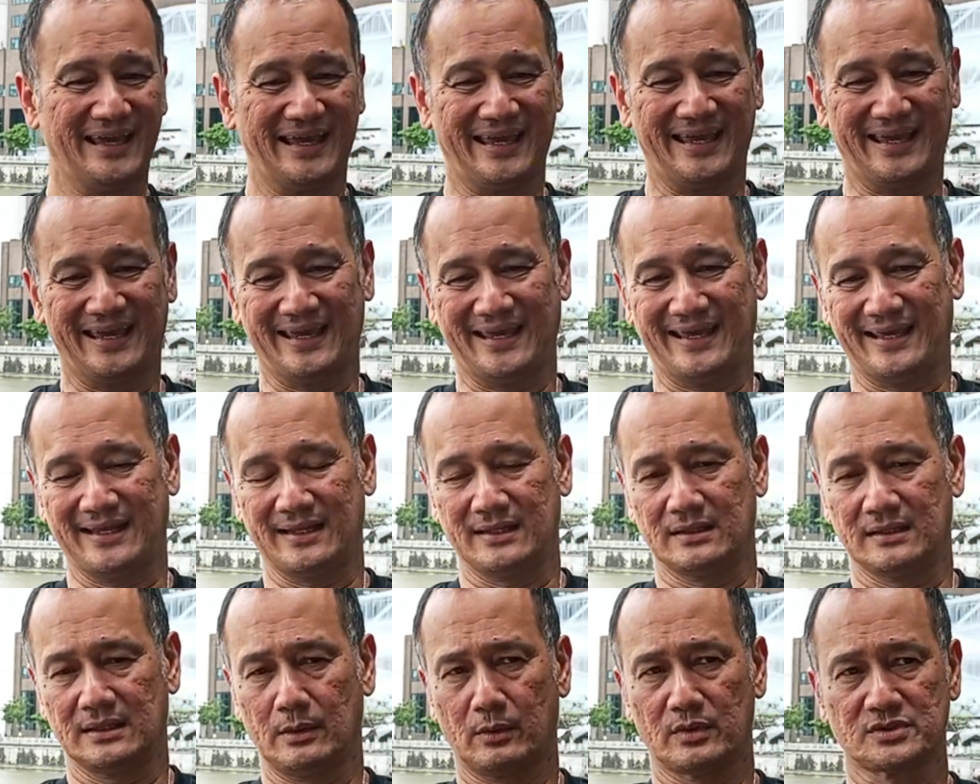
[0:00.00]

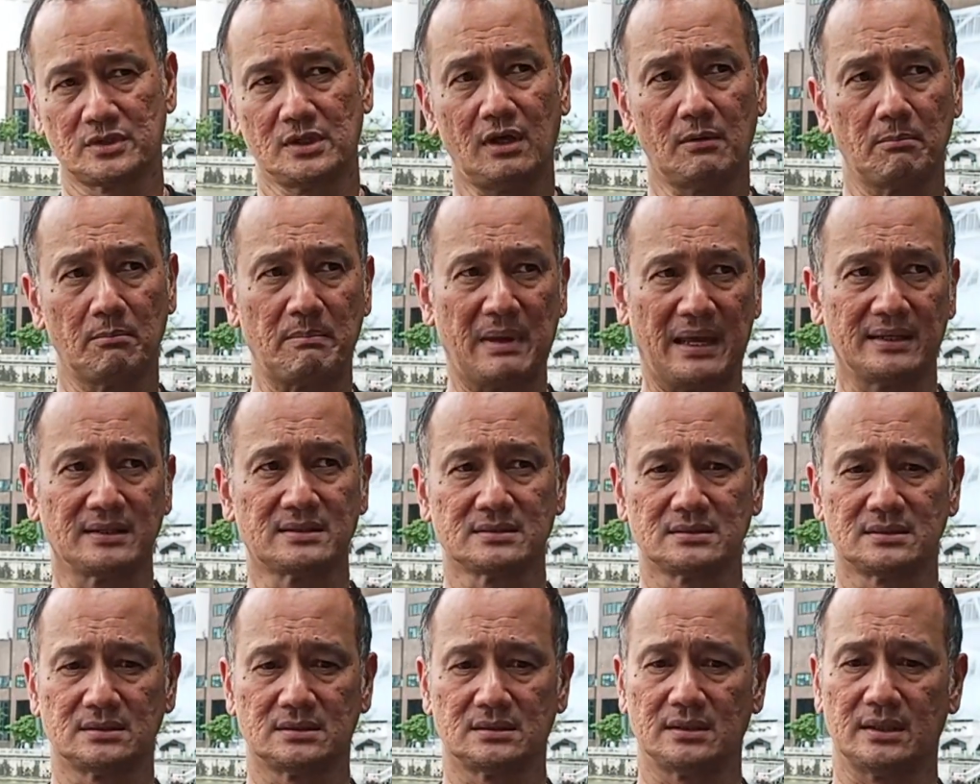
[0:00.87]
And there was a lot of
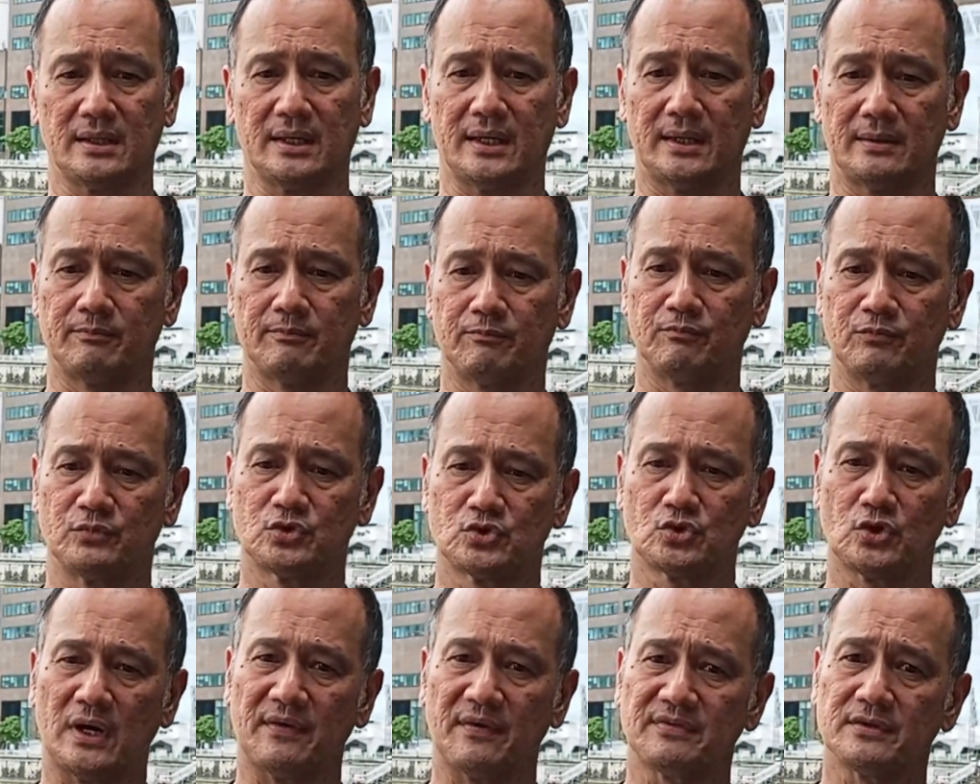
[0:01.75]
banter. And
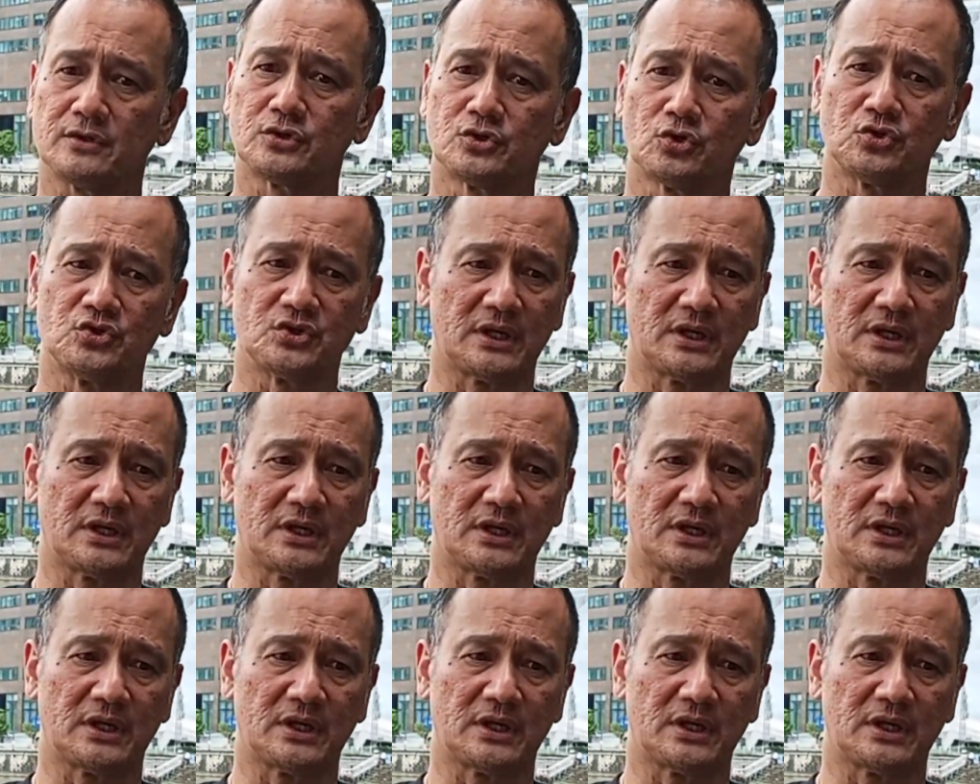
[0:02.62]
so after the show,